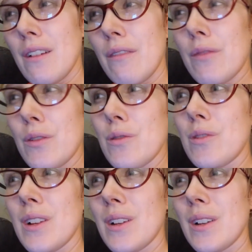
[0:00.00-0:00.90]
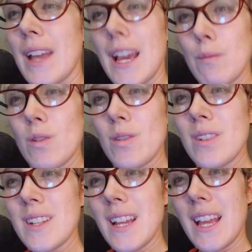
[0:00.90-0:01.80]
food
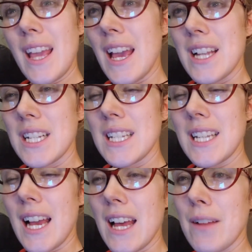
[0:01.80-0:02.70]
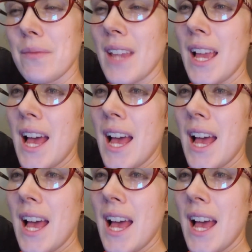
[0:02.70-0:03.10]
animals, and um,